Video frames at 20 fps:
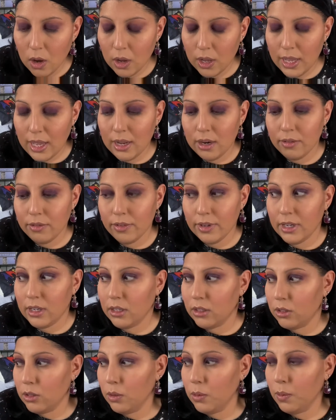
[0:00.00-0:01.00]
and if I
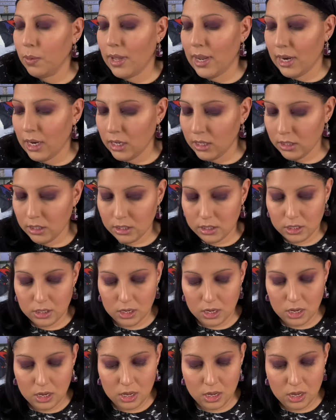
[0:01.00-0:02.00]
need to wet it.
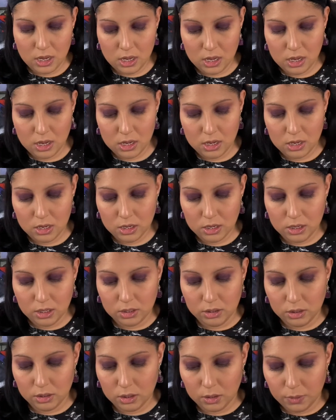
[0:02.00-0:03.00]
And
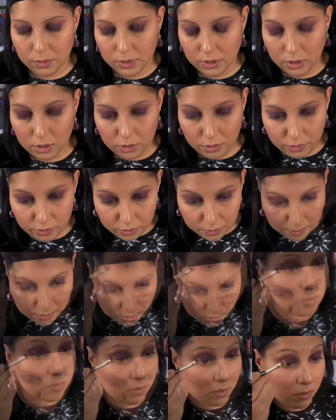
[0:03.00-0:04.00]
so we'll go from
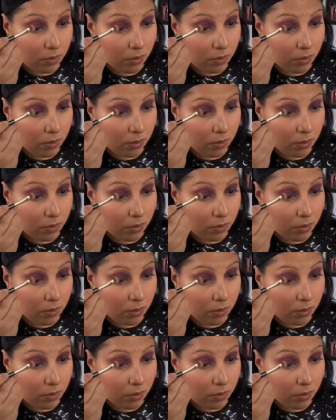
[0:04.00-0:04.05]
there.